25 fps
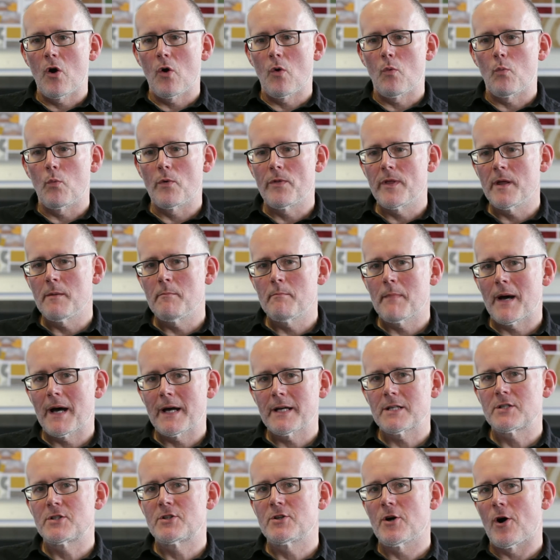Within my
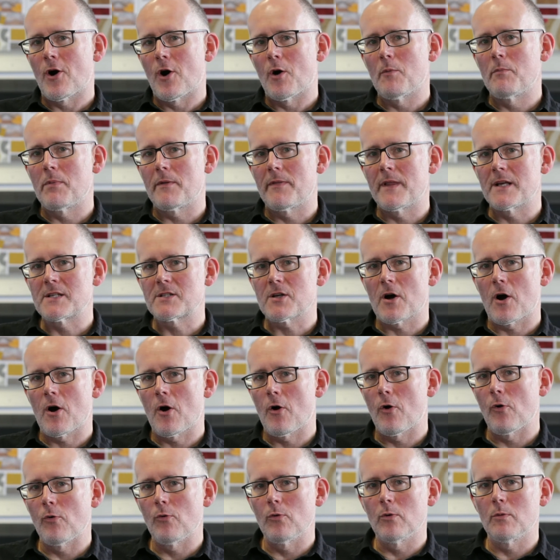job, there's a
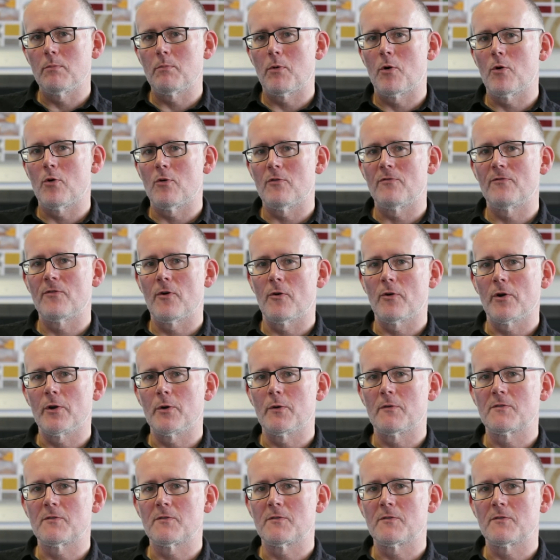whole portfolio